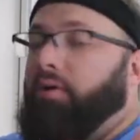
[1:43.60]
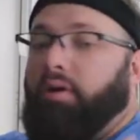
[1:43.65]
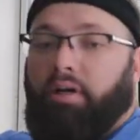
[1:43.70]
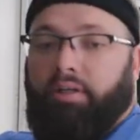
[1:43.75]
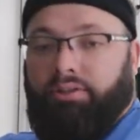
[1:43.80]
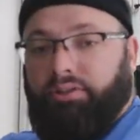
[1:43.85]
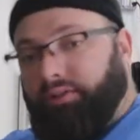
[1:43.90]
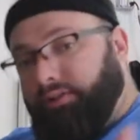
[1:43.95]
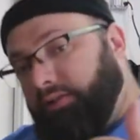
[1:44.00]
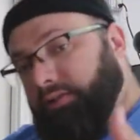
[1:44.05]

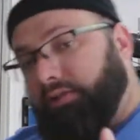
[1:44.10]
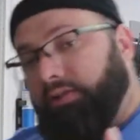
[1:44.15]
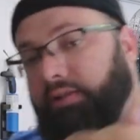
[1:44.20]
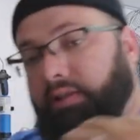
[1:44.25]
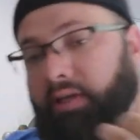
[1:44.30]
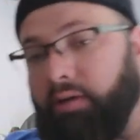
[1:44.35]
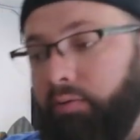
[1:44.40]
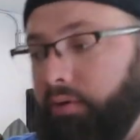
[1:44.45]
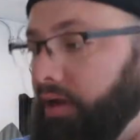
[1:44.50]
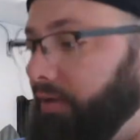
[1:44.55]
wash,
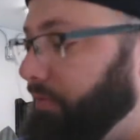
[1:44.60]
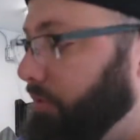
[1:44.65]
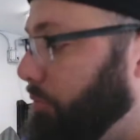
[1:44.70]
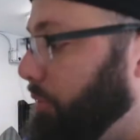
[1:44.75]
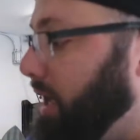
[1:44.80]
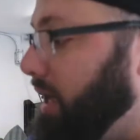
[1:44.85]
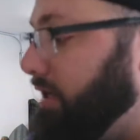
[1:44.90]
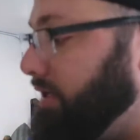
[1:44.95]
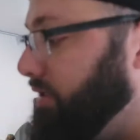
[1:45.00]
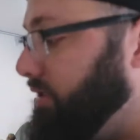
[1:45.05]
like whatever the
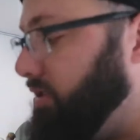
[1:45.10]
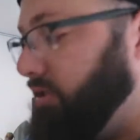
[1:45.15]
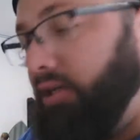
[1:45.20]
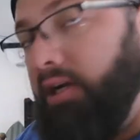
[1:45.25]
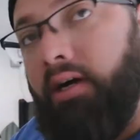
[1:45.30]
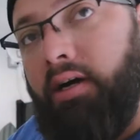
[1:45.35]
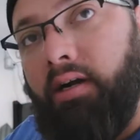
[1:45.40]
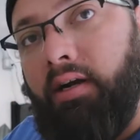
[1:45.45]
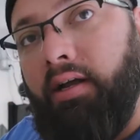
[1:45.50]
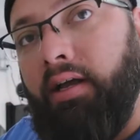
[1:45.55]
packages
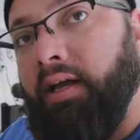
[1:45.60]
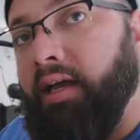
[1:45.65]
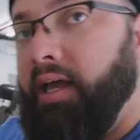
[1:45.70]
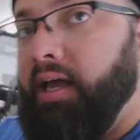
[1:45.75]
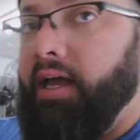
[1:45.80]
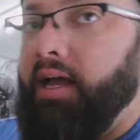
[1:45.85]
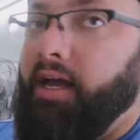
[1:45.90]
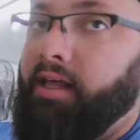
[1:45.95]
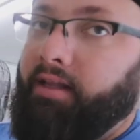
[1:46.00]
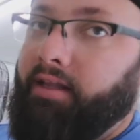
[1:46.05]
are,
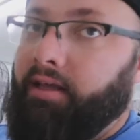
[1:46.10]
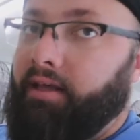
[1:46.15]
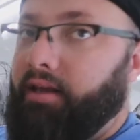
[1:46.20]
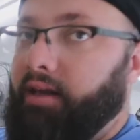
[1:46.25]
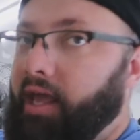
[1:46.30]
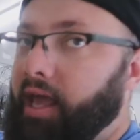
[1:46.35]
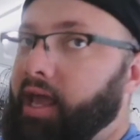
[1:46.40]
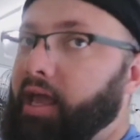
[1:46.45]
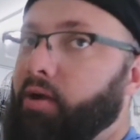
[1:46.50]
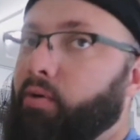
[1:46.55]
and
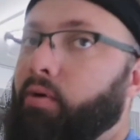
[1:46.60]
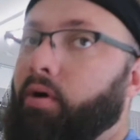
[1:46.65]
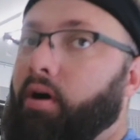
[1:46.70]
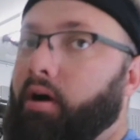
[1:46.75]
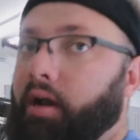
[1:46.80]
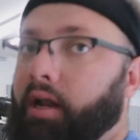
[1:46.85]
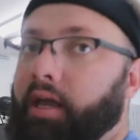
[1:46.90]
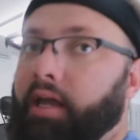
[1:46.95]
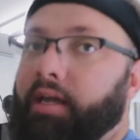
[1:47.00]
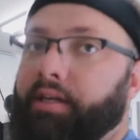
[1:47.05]
then
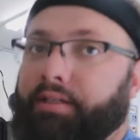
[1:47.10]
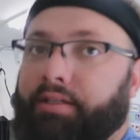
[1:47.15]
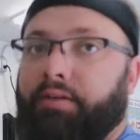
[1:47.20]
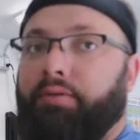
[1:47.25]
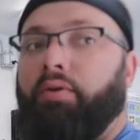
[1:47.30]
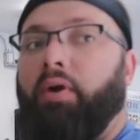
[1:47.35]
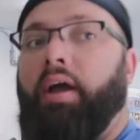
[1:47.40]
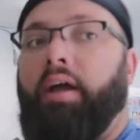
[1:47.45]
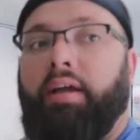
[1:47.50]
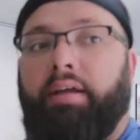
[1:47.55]
A1, A2,
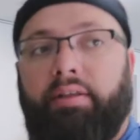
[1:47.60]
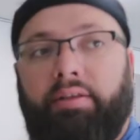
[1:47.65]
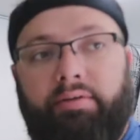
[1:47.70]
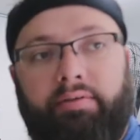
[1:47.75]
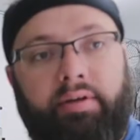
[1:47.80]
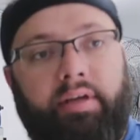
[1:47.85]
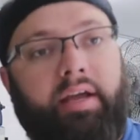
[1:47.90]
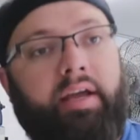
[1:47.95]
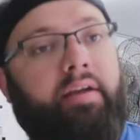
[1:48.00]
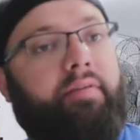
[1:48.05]

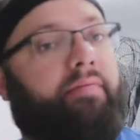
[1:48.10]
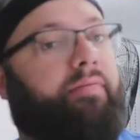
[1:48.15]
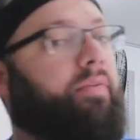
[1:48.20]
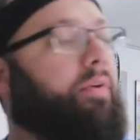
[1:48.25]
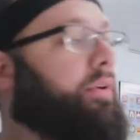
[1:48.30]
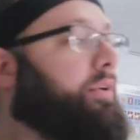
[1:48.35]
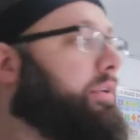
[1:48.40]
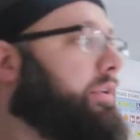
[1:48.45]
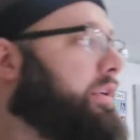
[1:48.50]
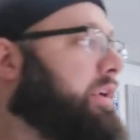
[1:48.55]
A3,
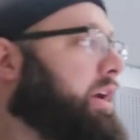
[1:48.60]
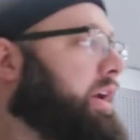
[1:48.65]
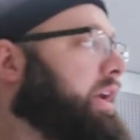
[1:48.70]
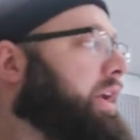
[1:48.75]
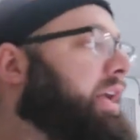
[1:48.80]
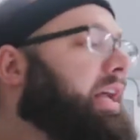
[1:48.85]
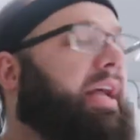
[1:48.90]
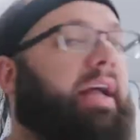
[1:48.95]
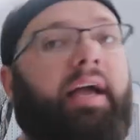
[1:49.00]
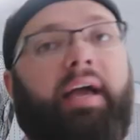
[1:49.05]
A4
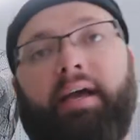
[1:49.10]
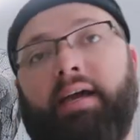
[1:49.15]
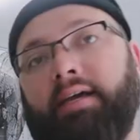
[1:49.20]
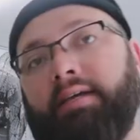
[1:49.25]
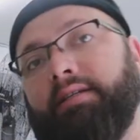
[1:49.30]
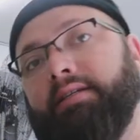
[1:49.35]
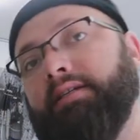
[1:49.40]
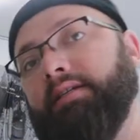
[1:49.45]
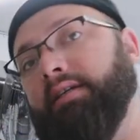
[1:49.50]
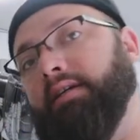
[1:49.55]

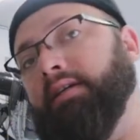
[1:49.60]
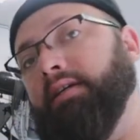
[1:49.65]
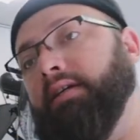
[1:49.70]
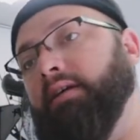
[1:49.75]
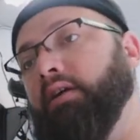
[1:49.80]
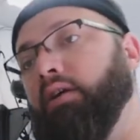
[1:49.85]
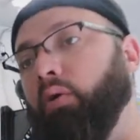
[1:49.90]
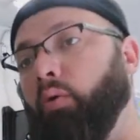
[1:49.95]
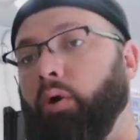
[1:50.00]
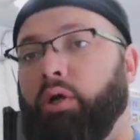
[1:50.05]
as
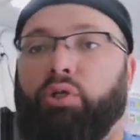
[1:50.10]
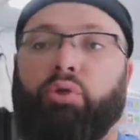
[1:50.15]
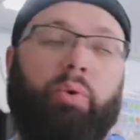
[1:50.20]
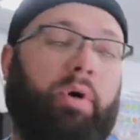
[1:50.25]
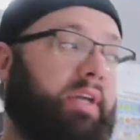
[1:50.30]
which